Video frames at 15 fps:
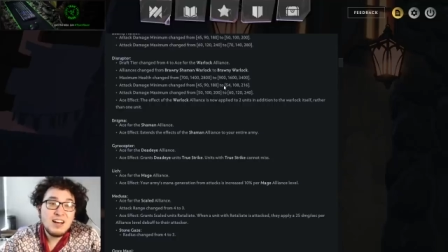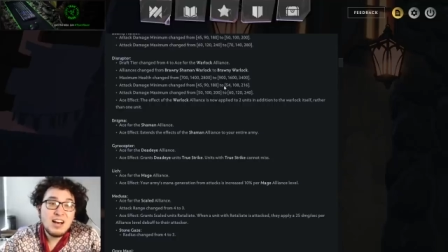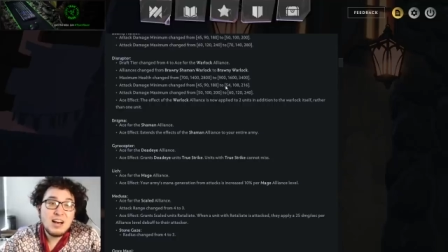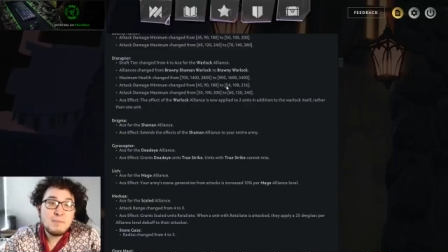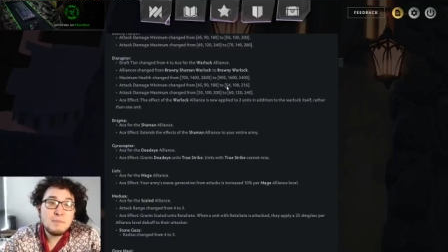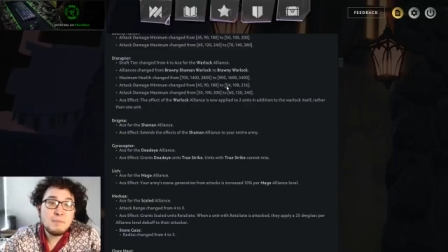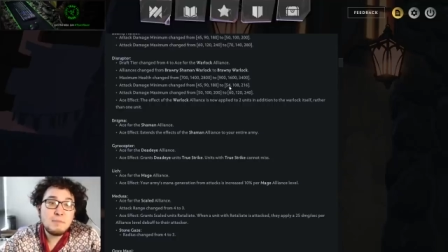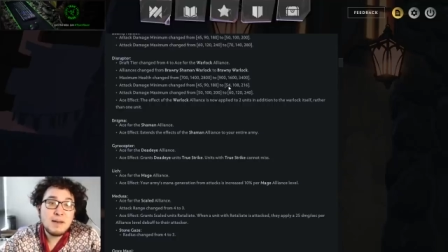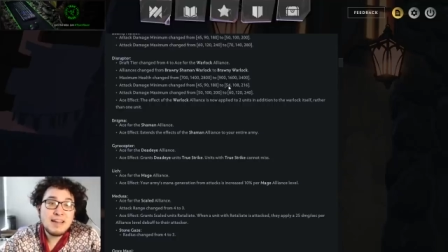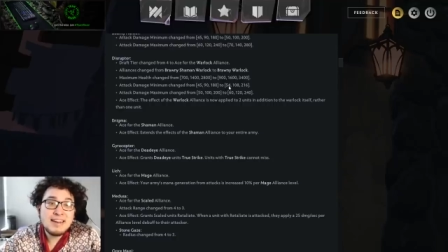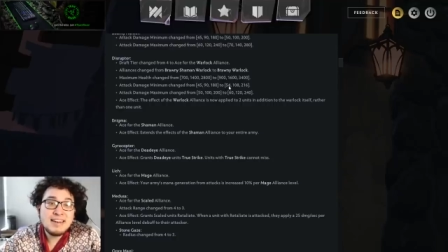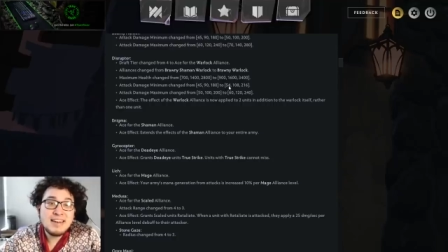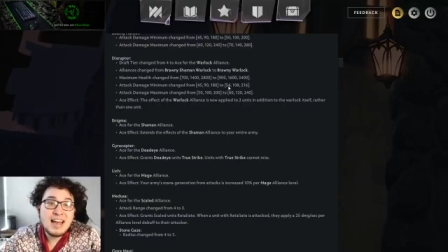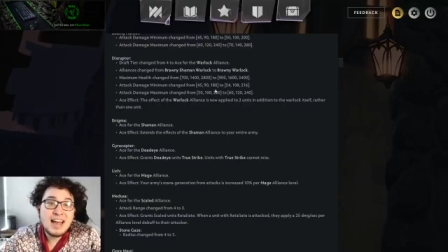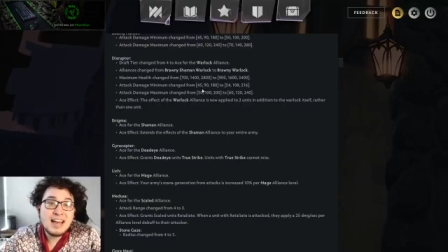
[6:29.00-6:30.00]
Up by
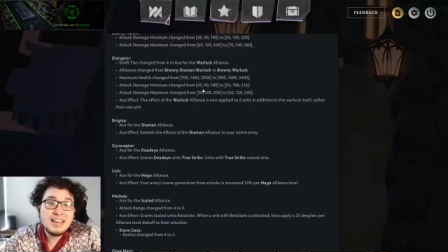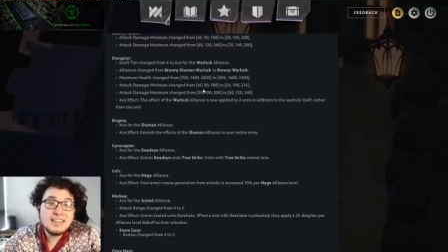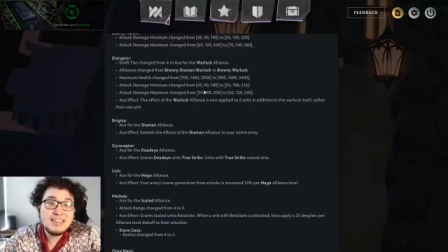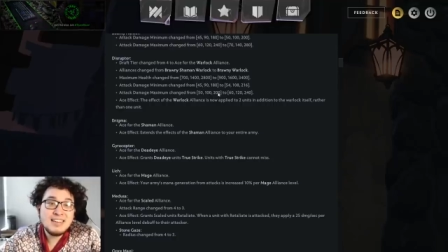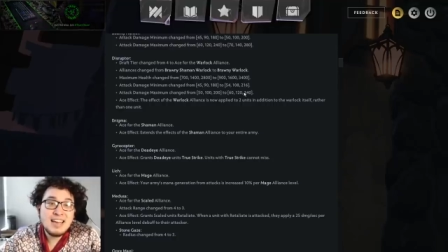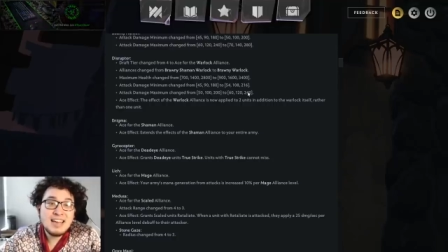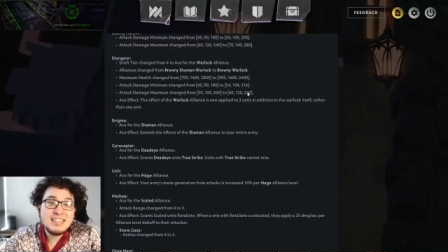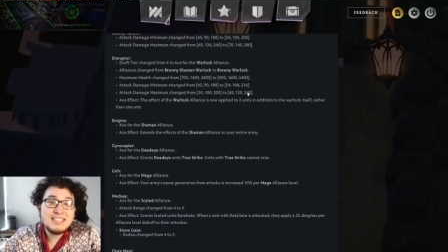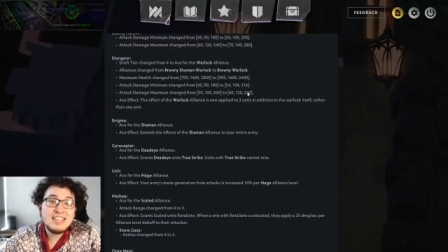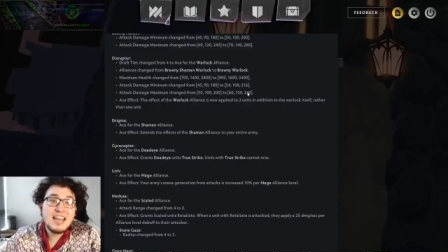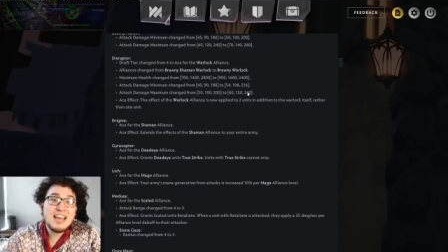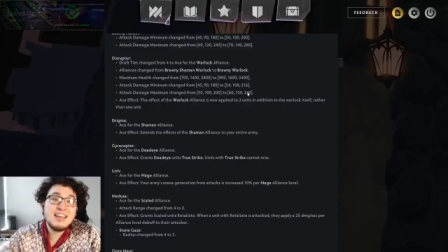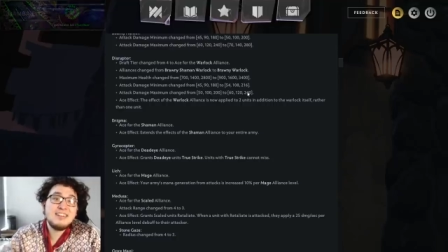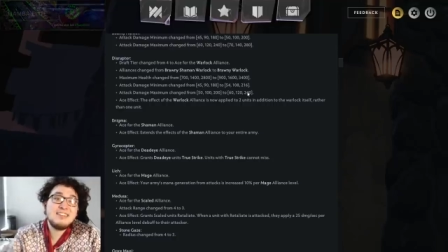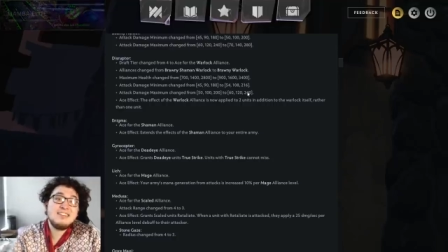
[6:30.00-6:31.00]
9 and
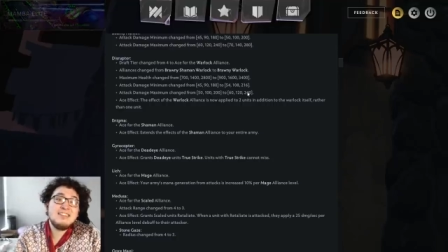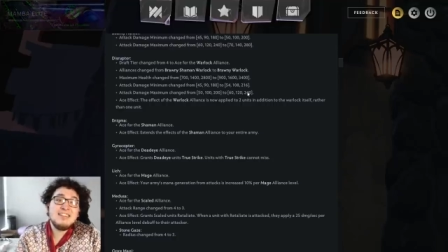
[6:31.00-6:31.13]
10.